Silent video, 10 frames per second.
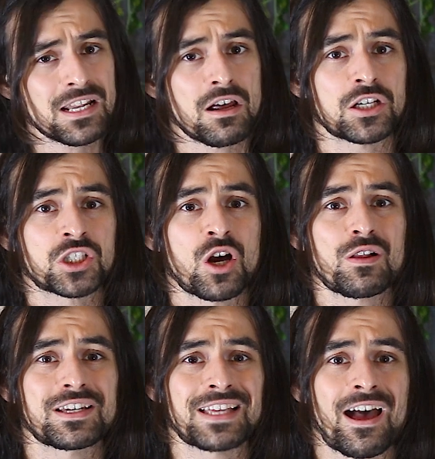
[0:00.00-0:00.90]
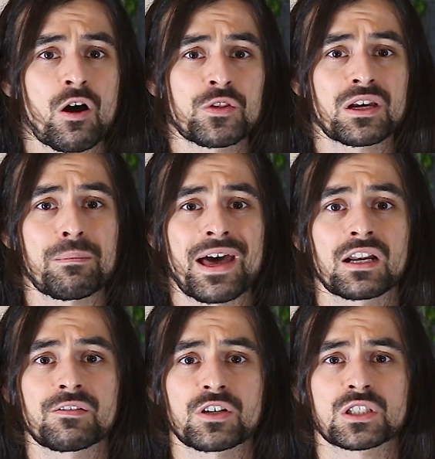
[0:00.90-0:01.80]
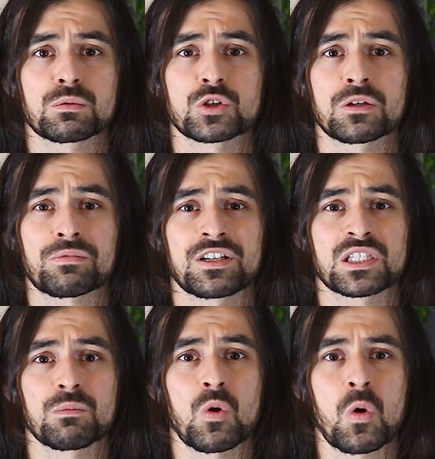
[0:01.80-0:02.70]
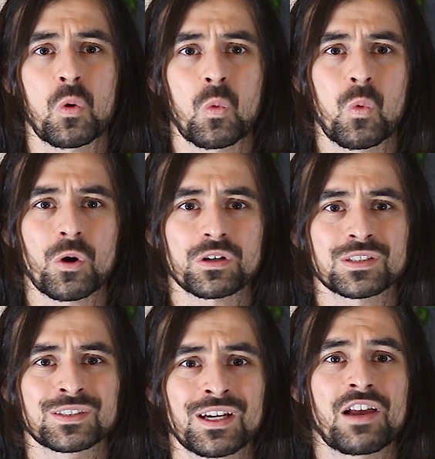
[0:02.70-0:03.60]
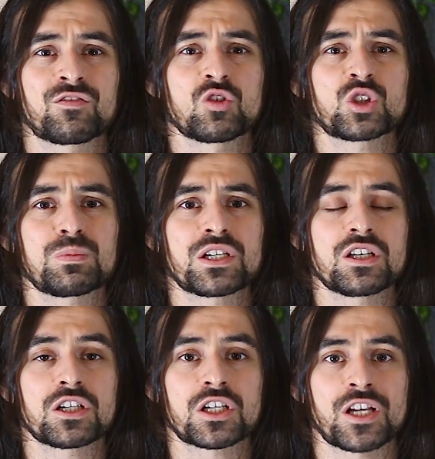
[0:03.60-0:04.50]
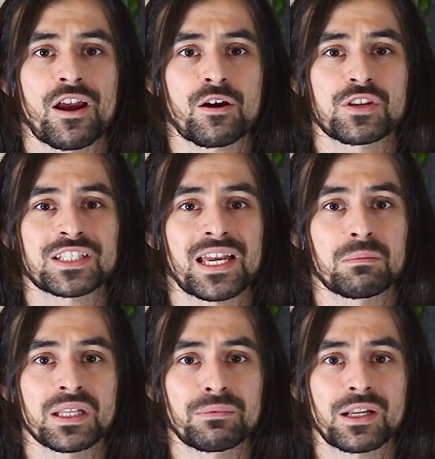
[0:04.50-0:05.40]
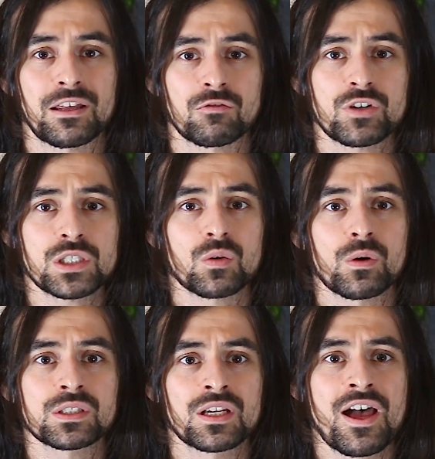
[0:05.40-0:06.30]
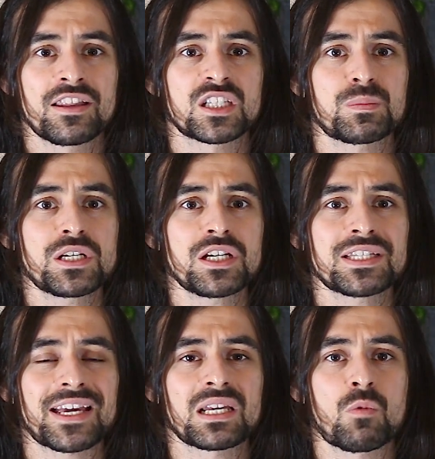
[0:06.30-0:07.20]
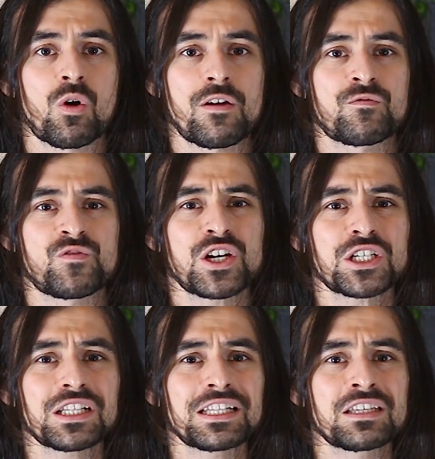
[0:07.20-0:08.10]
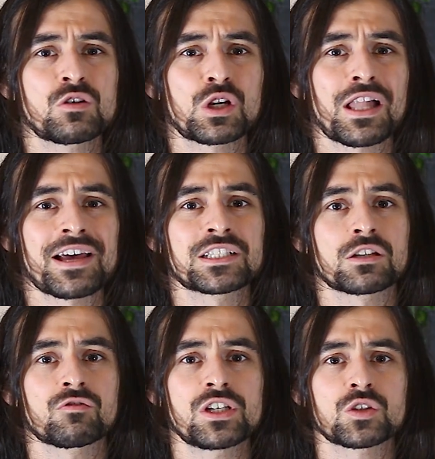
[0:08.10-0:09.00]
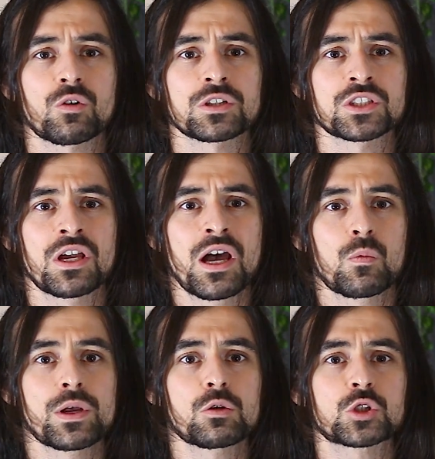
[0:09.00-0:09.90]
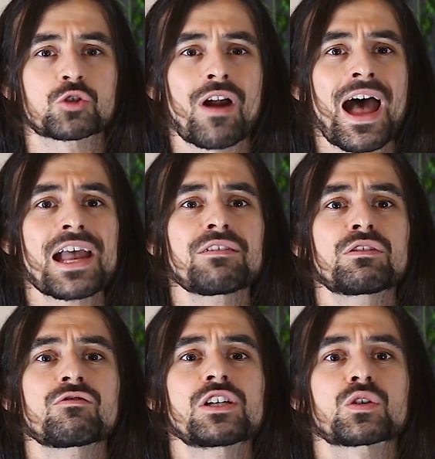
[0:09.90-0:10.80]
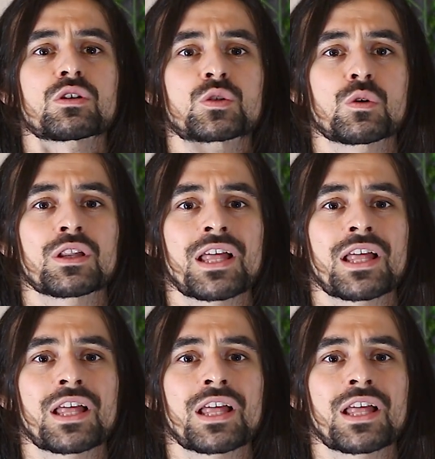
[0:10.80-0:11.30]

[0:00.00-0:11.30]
a nutshell, is how the competitive exclusion principle works. If two species share the same limiting resource, the species that can more efficiently utilize the resource will drive the resource to a